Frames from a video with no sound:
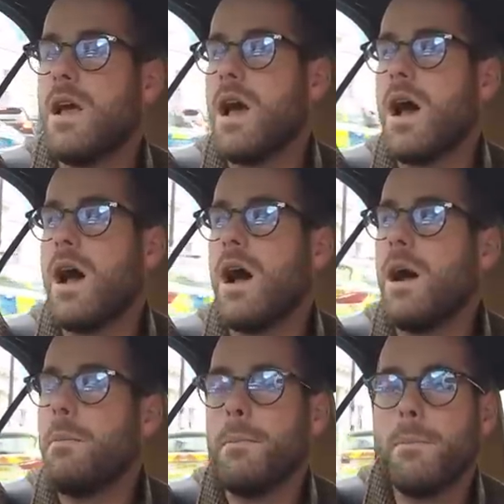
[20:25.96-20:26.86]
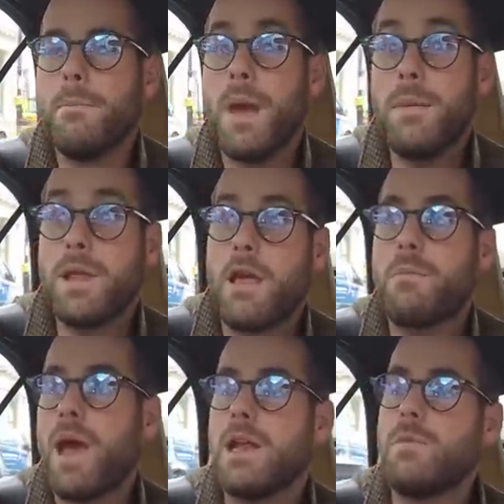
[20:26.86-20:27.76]
Um, maybe they've
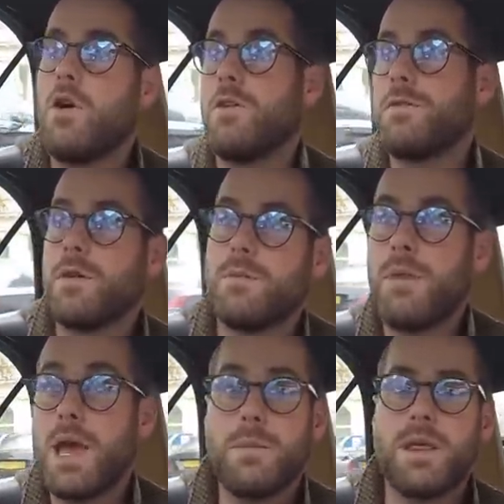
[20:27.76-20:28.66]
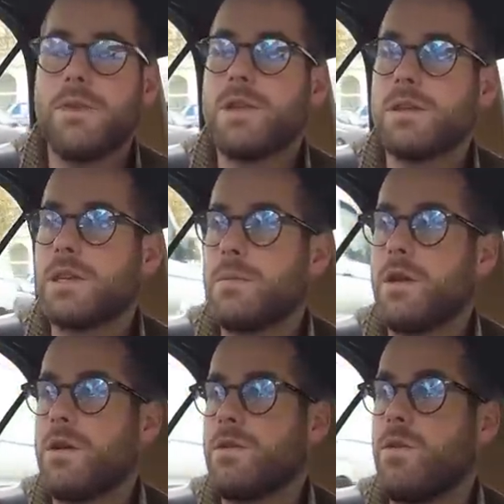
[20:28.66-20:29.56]
paid him off maybe they've done something
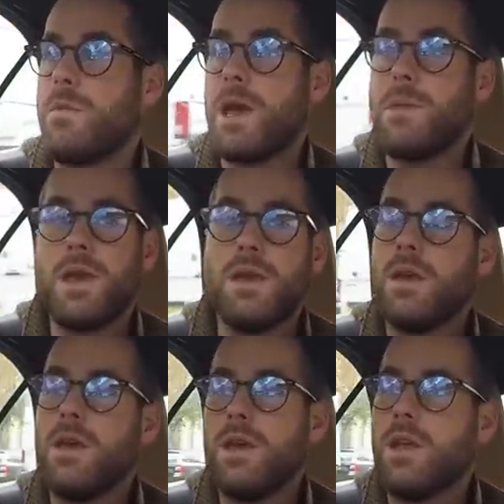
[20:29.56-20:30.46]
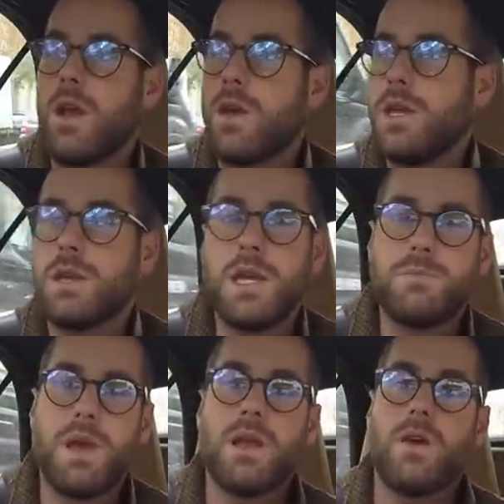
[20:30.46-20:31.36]
or other, or maybe you know he's he's
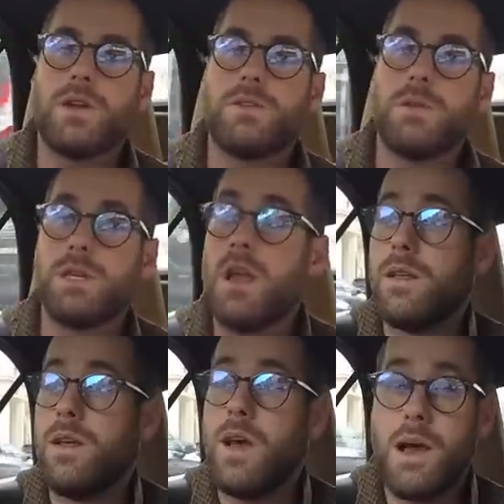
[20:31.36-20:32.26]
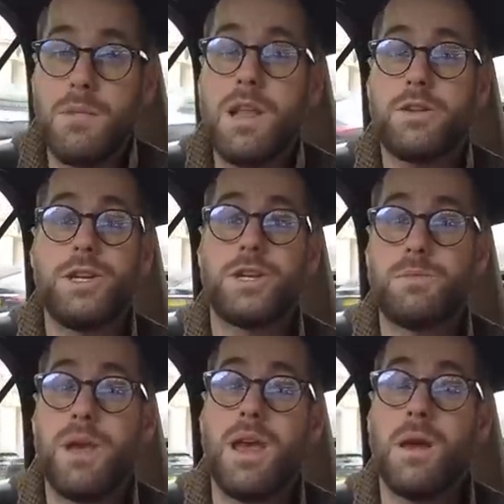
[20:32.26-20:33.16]
being nice for a reason. I'm literally just
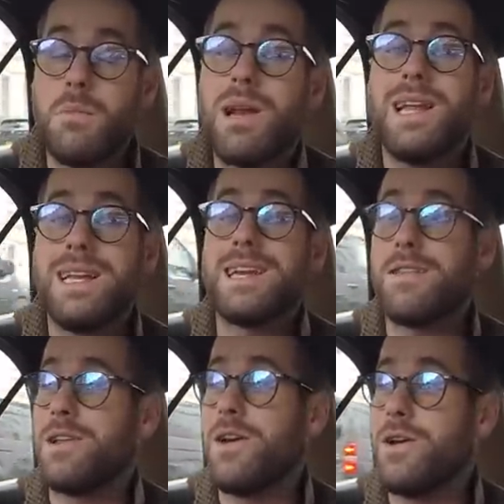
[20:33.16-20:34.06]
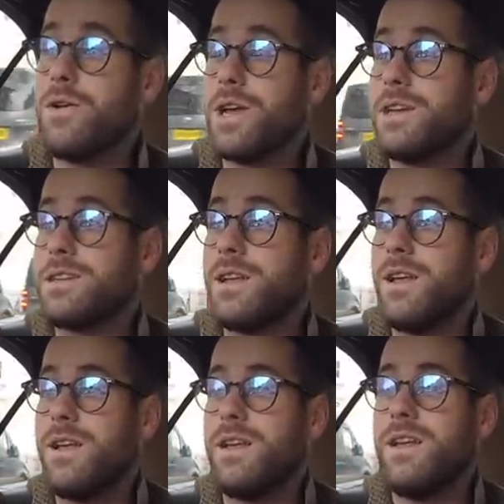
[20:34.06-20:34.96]
being completely down the line honest
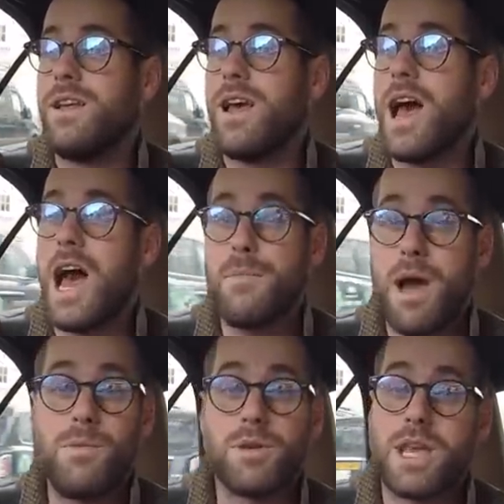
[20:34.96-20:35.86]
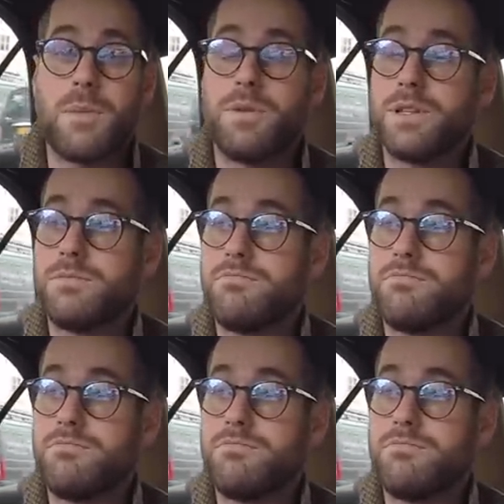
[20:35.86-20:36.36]
about what's happened.